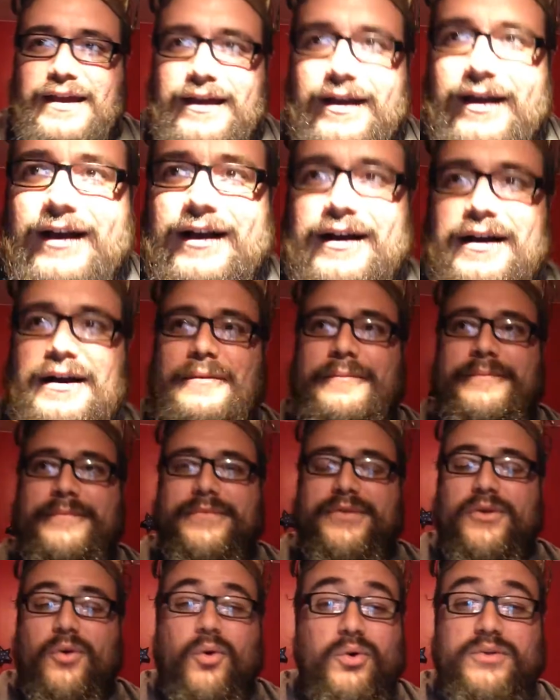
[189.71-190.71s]

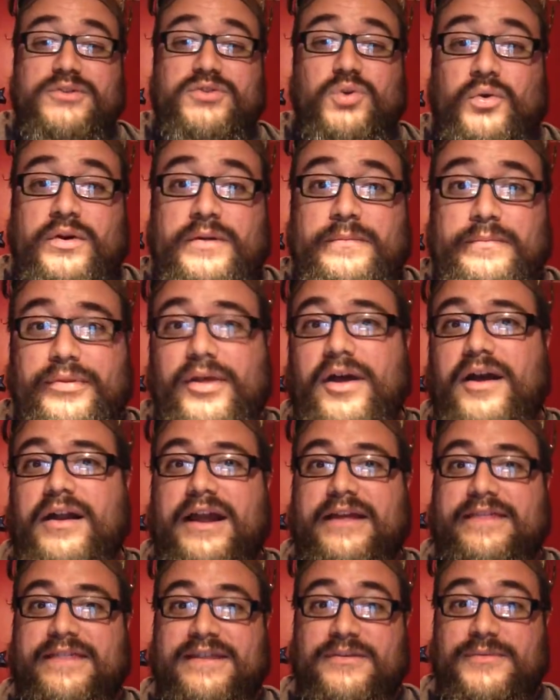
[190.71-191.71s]
The whole Dorne plot,
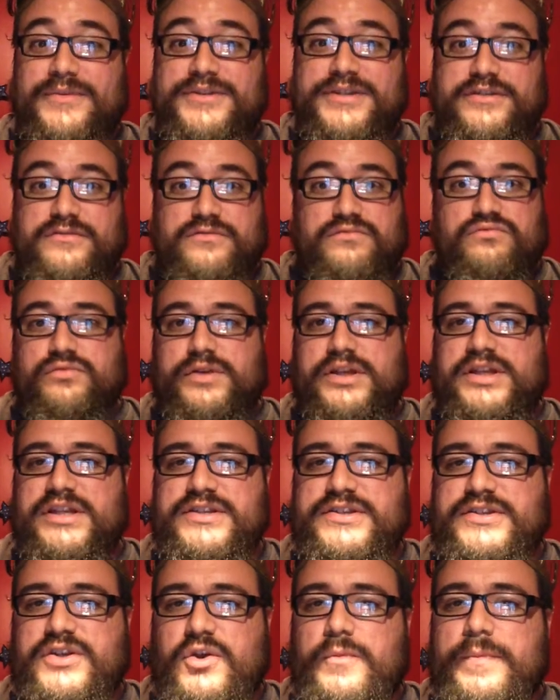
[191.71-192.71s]
I think, was just really
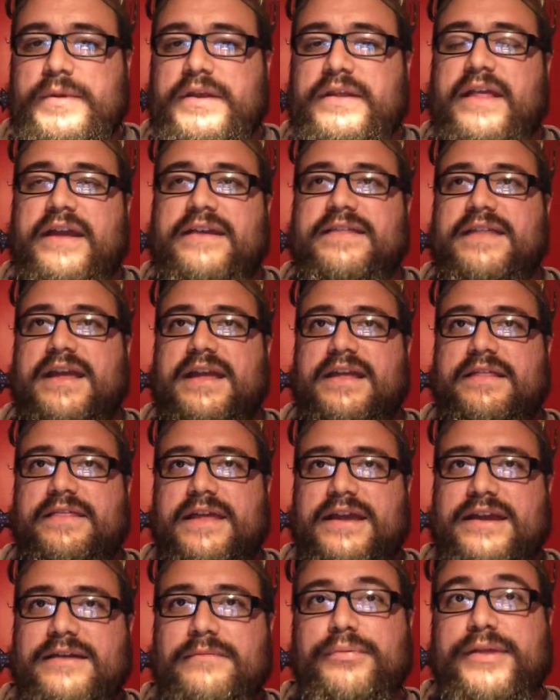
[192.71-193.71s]
stupid. Like,
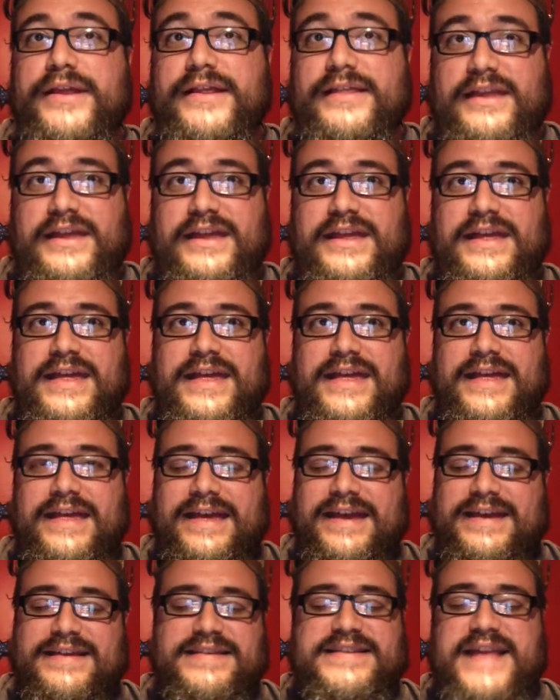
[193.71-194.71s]
they completely
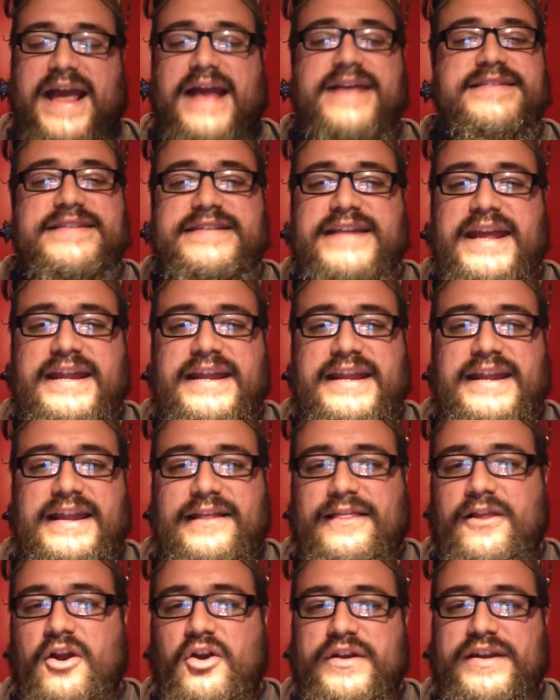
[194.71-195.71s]
assassinated
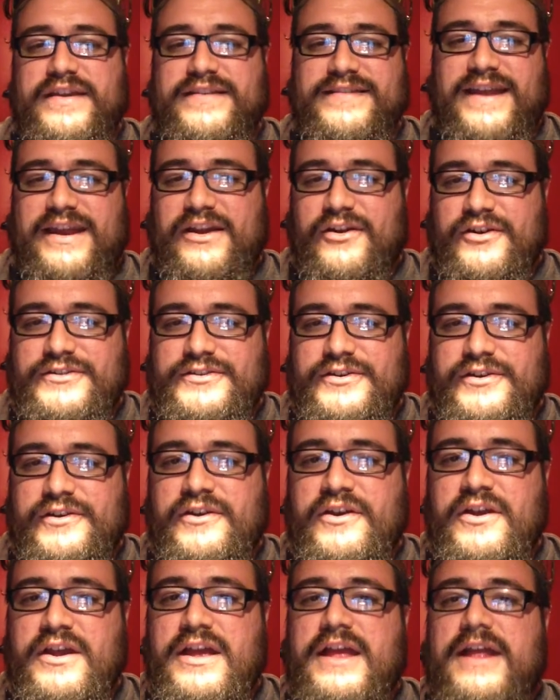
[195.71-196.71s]
Ilaria's
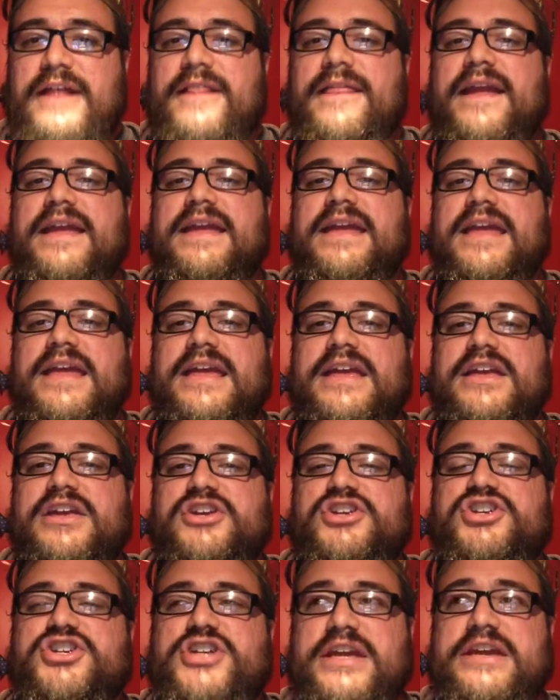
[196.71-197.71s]
character. Like,
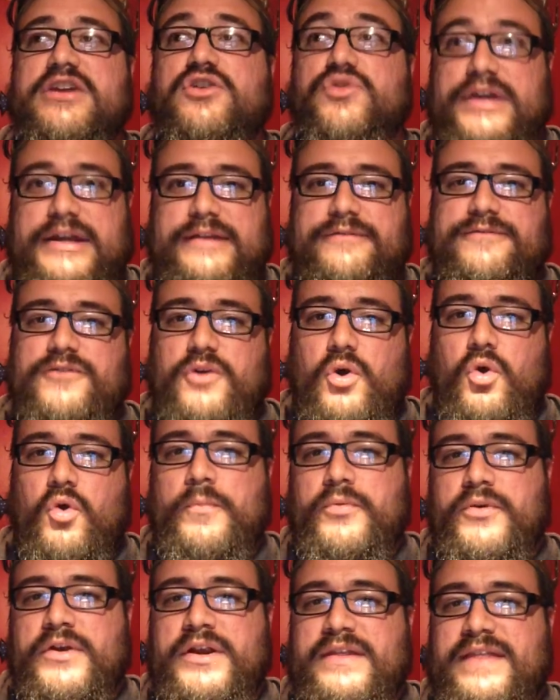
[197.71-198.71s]
she grieved for
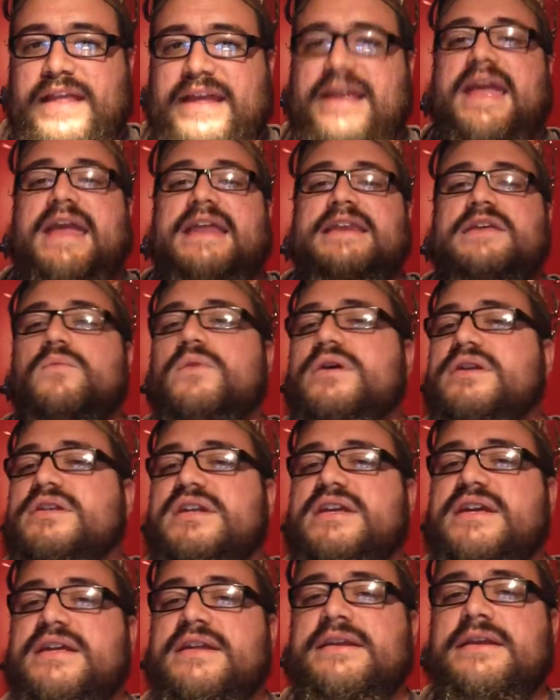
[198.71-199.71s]
Oberyn like anyone
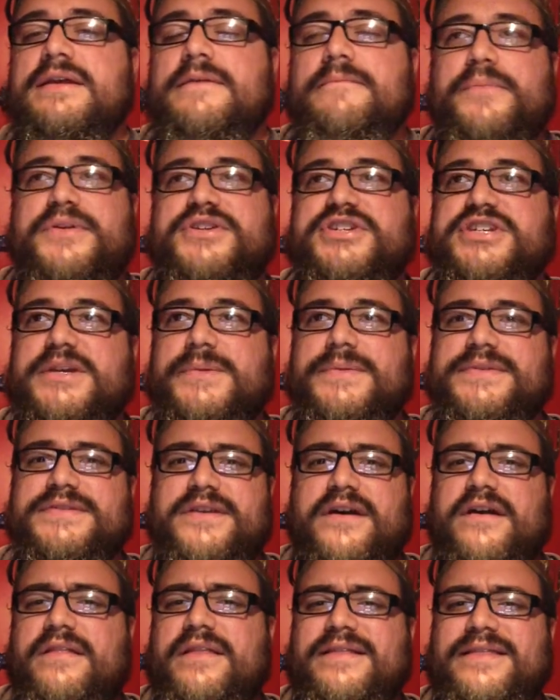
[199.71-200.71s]
did, but she was
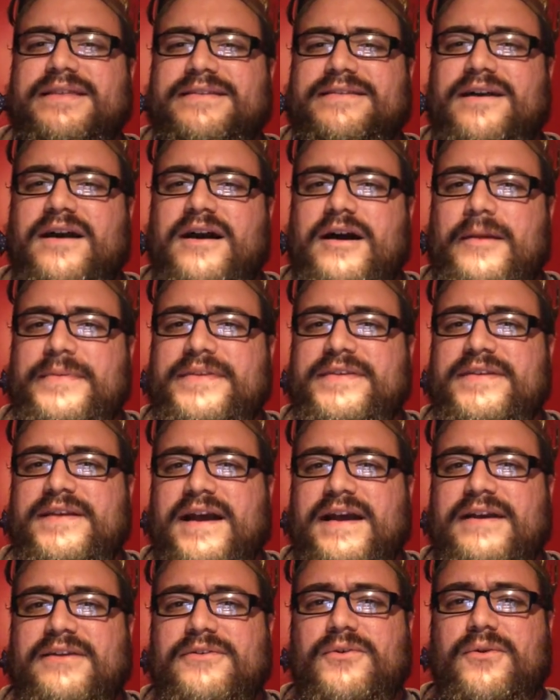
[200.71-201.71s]
not like this
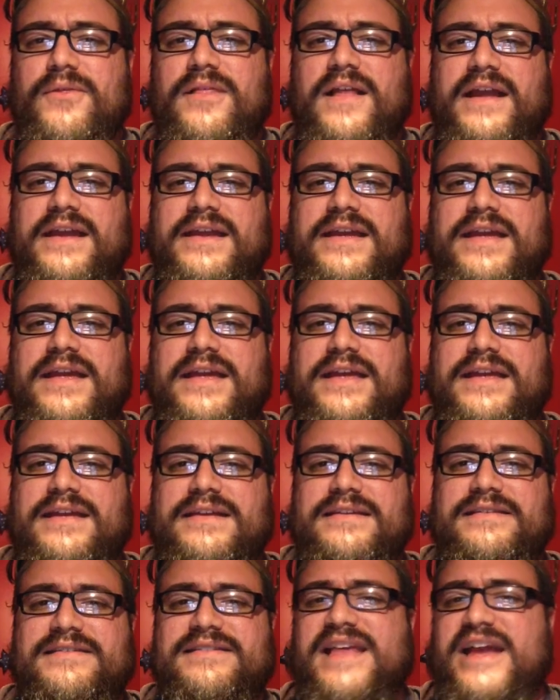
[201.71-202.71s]
homicidal, like,
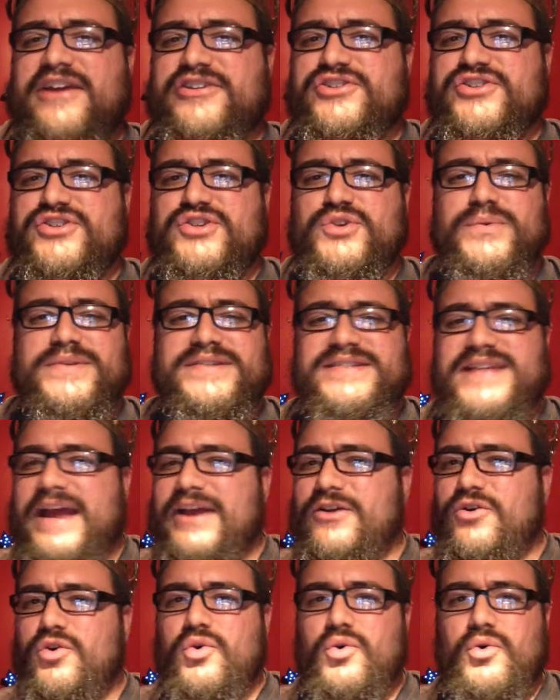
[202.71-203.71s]
slash
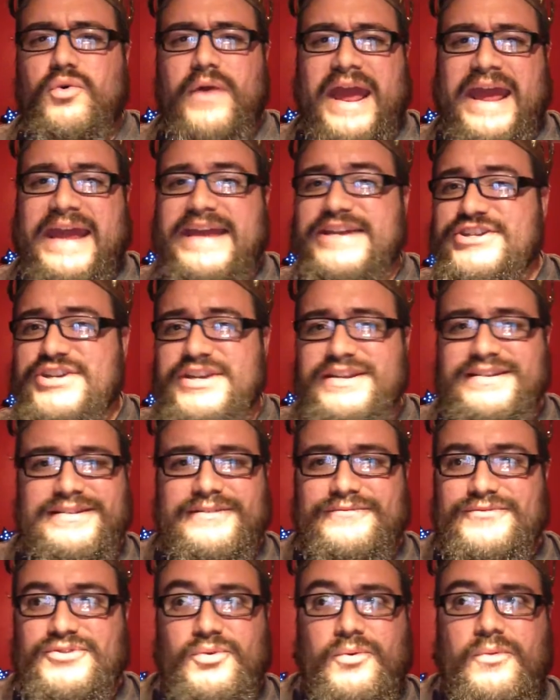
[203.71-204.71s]
suicidal agent
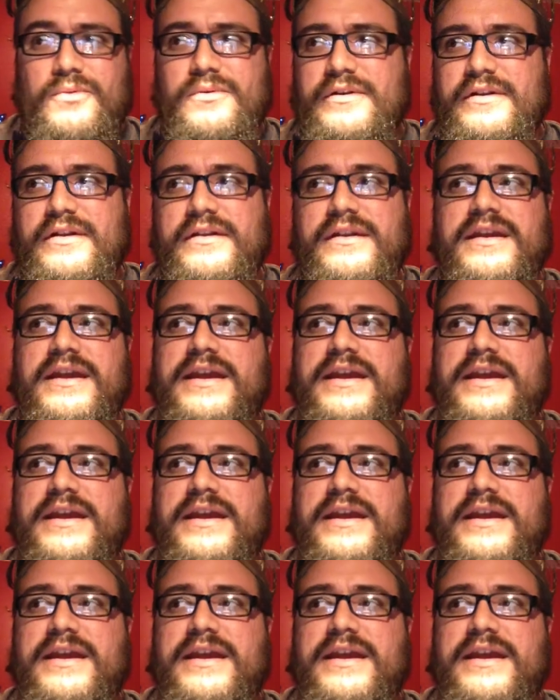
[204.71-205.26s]
of Dorne